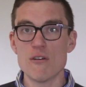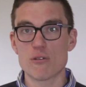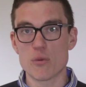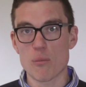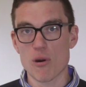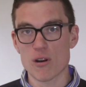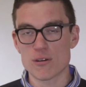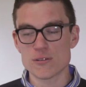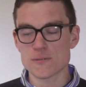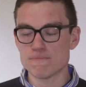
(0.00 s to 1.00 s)
from your
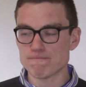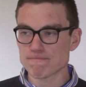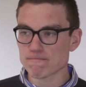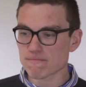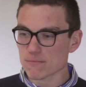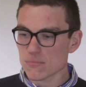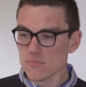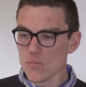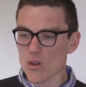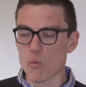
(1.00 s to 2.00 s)
partners.
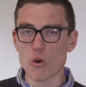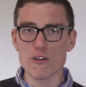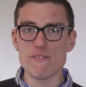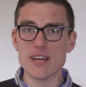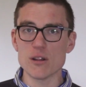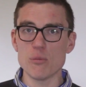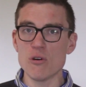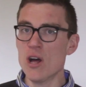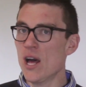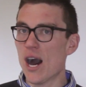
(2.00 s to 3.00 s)
We're
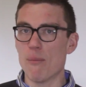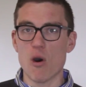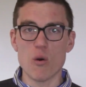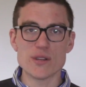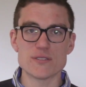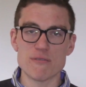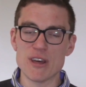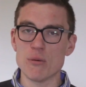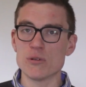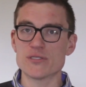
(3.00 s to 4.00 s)
available. I'm always
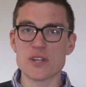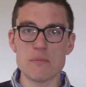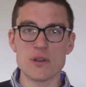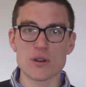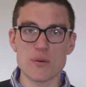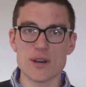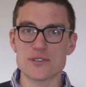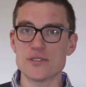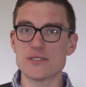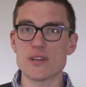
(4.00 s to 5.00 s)
available. Send me your
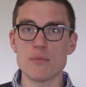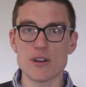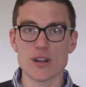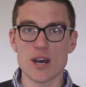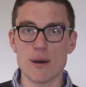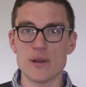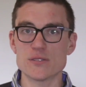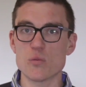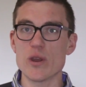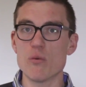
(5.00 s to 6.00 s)
questions, send me your
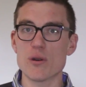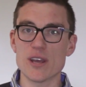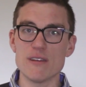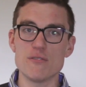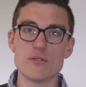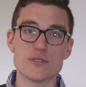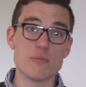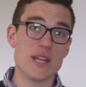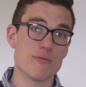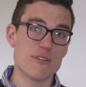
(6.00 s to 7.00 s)
comments. We want to give you as
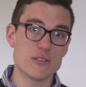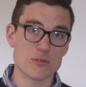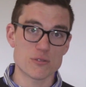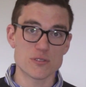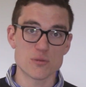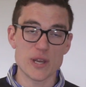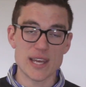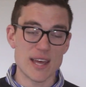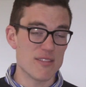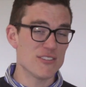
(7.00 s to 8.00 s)
many resources as we
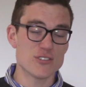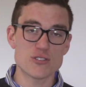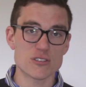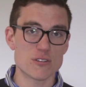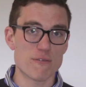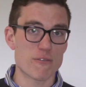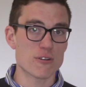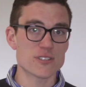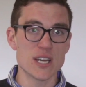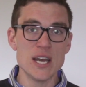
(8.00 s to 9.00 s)
can. This is just the
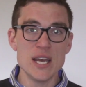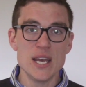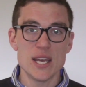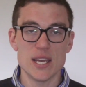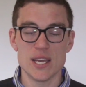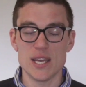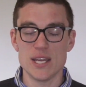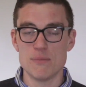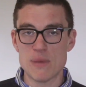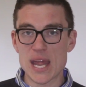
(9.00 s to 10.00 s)
first
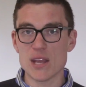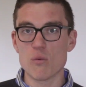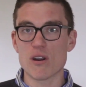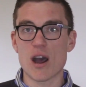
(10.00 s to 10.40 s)
in many where